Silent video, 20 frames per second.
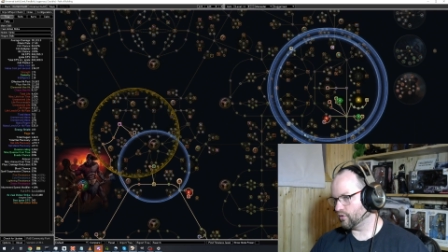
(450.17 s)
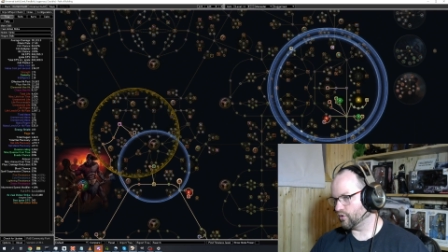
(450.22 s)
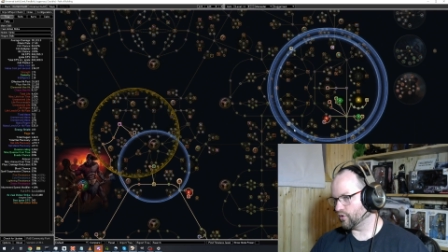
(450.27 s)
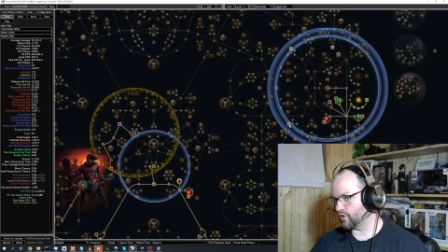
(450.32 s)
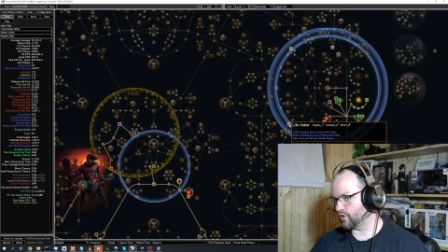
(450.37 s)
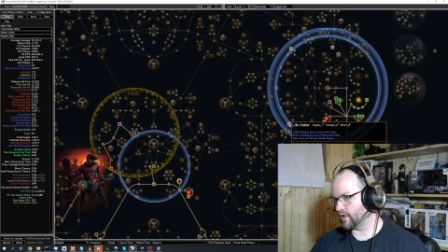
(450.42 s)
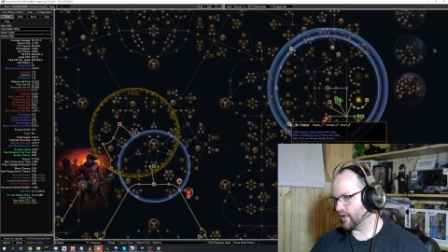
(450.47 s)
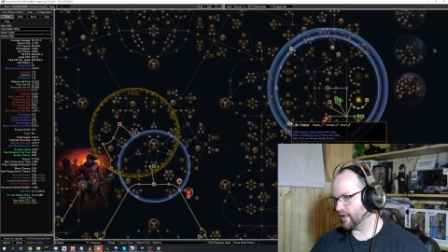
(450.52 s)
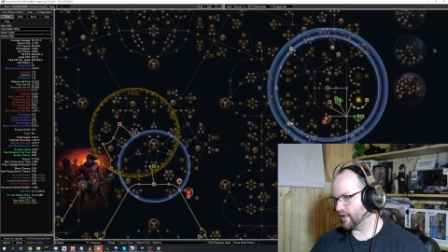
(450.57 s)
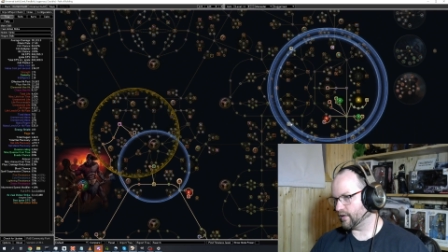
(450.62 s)

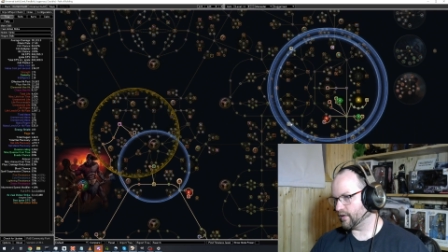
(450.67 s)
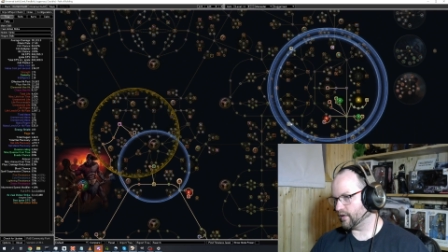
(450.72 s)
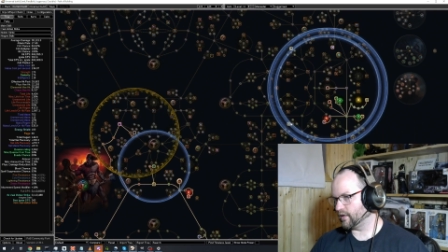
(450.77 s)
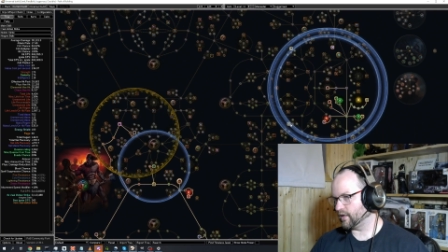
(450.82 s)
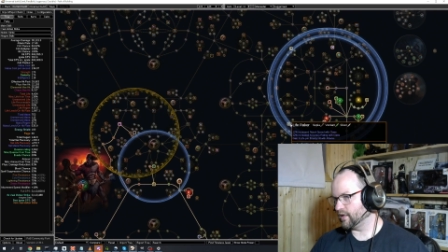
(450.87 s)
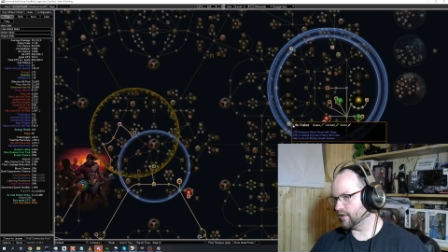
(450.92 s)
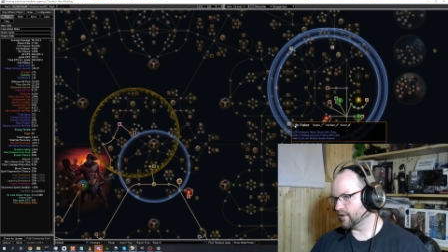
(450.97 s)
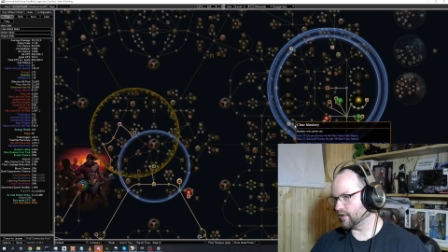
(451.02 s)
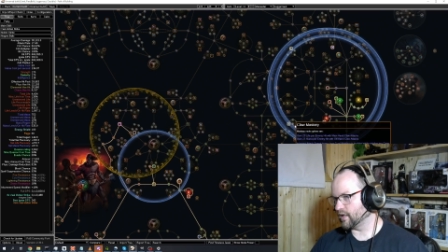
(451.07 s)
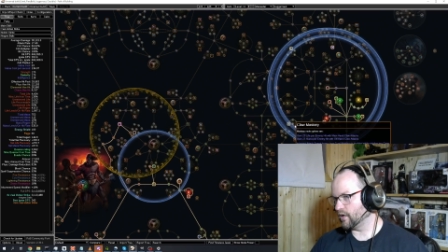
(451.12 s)
just get
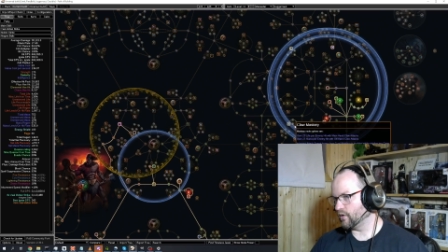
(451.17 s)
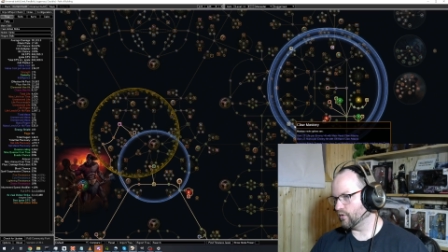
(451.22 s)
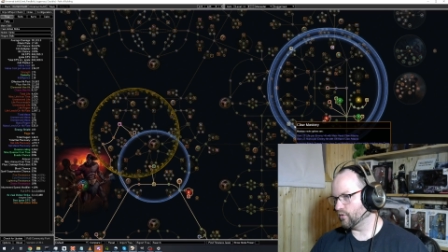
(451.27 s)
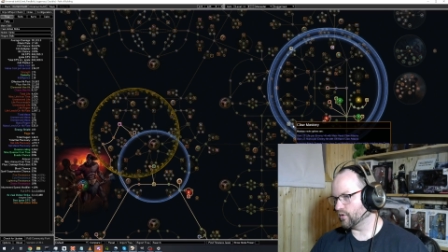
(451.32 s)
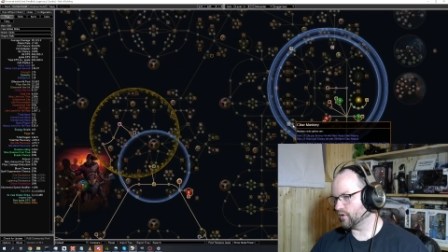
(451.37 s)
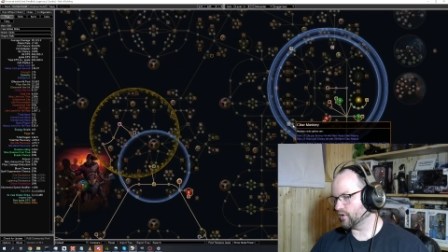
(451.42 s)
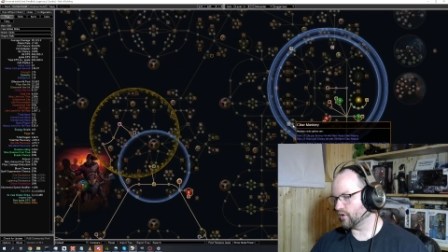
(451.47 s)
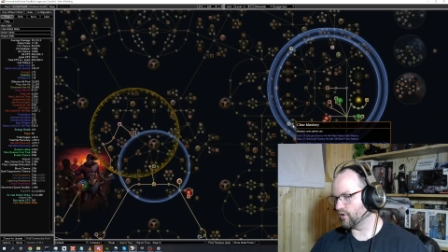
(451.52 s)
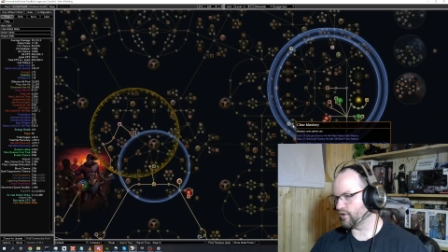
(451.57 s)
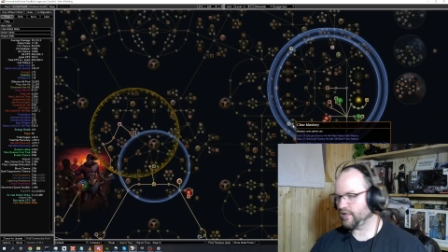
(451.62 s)
these
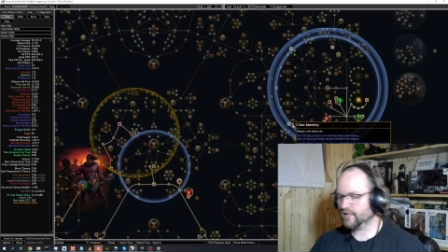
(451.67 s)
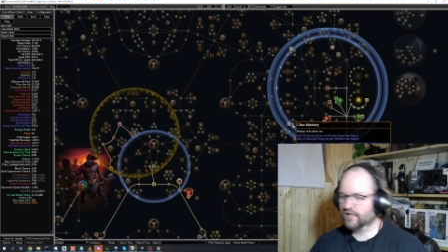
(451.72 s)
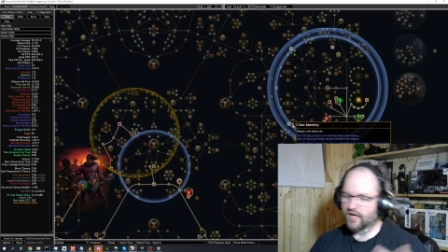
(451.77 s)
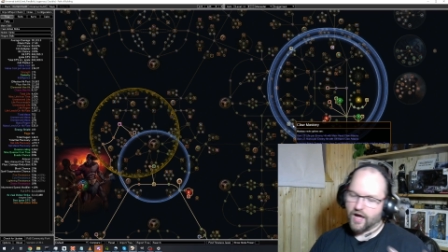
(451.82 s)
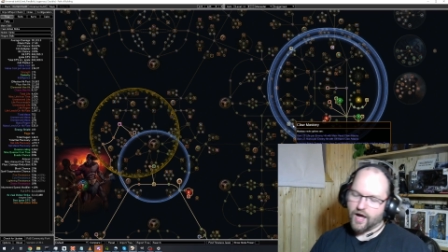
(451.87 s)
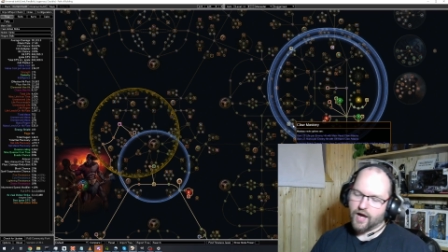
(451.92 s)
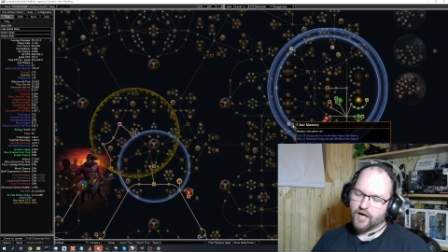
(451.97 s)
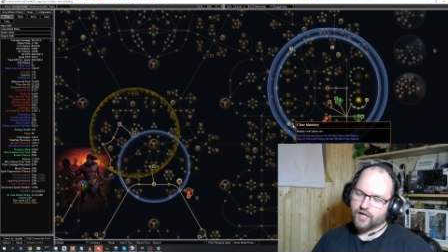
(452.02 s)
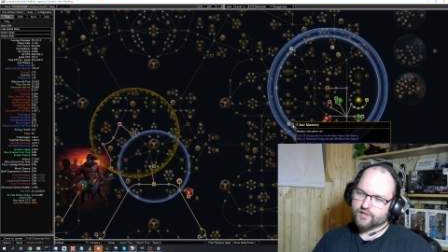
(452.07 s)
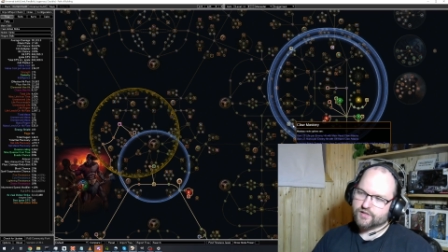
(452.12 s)
nodes, because
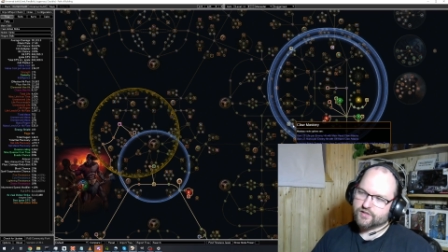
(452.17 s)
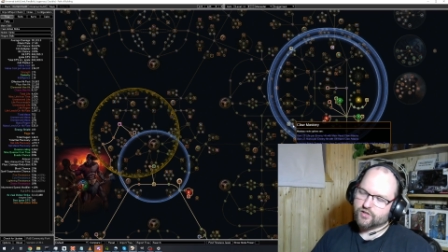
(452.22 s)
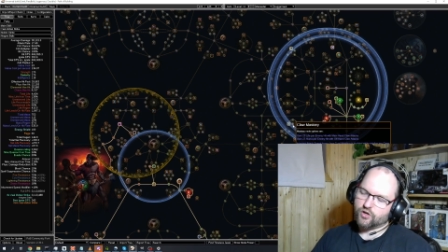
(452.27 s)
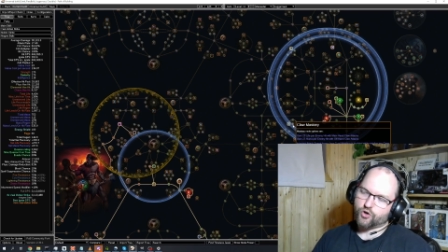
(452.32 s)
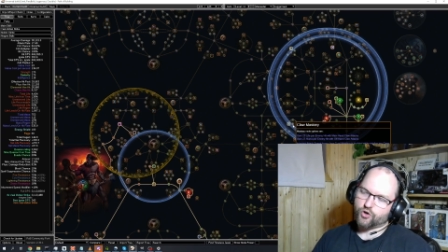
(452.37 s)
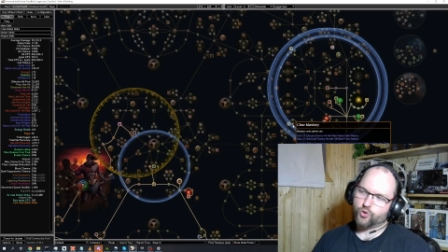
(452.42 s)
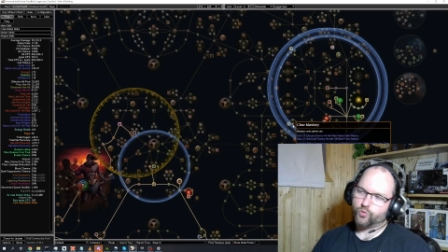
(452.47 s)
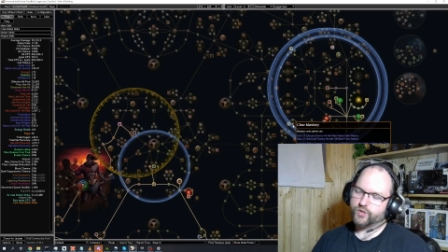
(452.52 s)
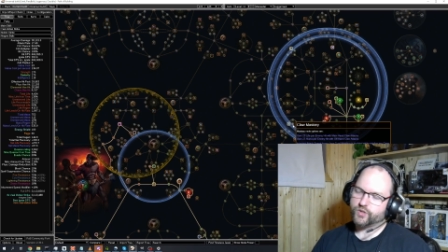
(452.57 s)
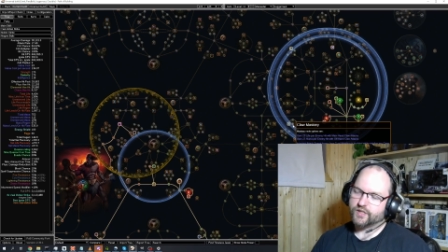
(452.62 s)
I
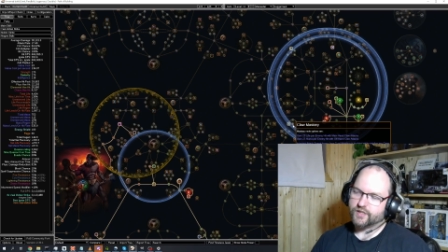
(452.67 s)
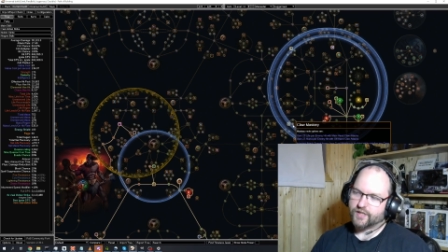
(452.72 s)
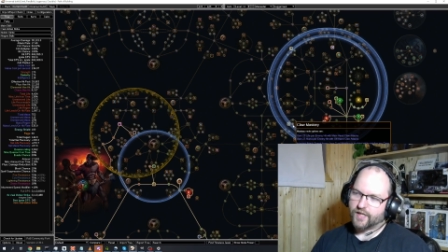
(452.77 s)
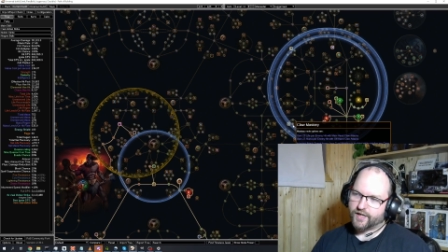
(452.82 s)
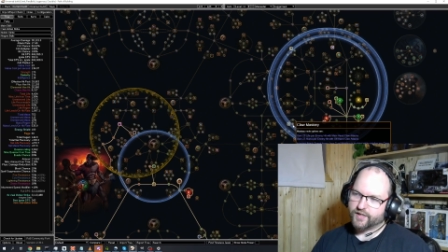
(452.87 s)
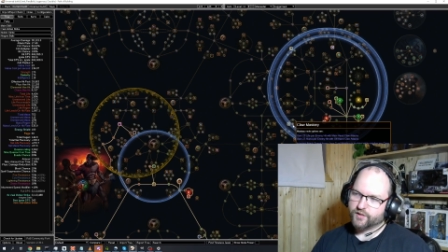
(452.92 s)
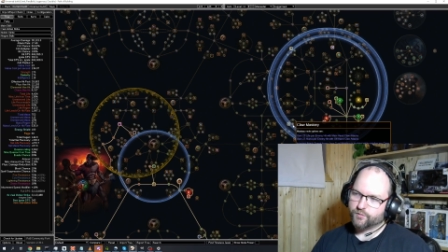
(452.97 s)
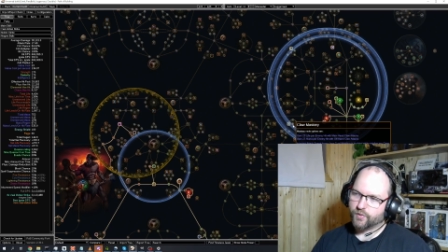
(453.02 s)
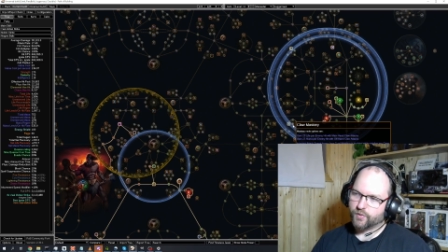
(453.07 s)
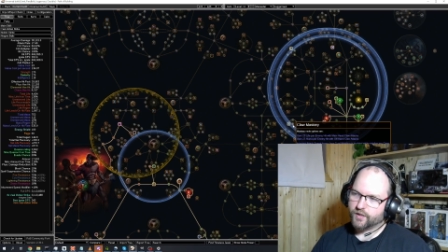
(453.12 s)
started with
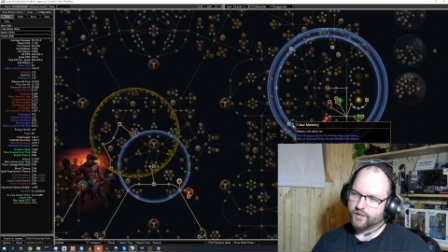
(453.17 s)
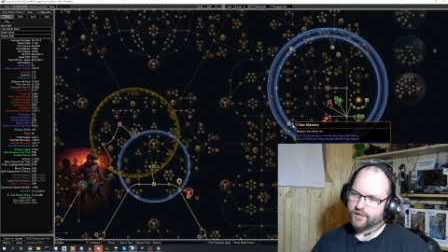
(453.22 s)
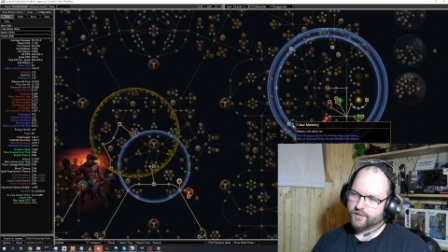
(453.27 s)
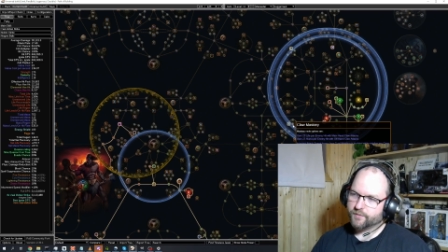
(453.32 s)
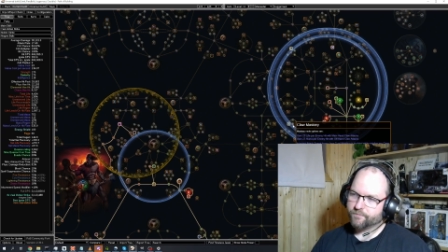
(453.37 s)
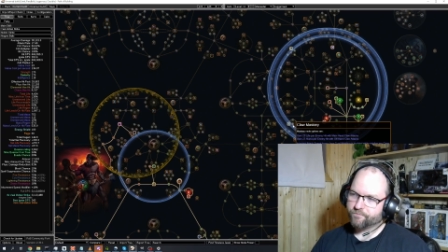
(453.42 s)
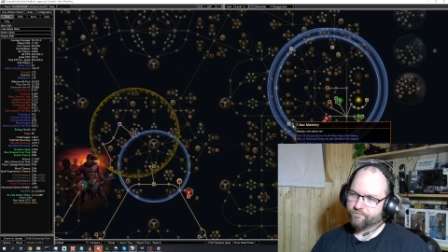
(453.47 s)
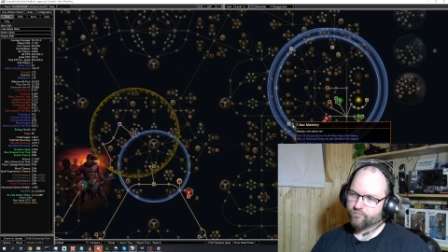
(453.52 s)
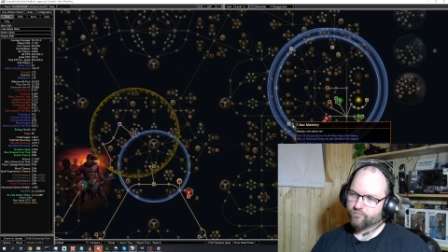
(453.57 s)
Nightblade,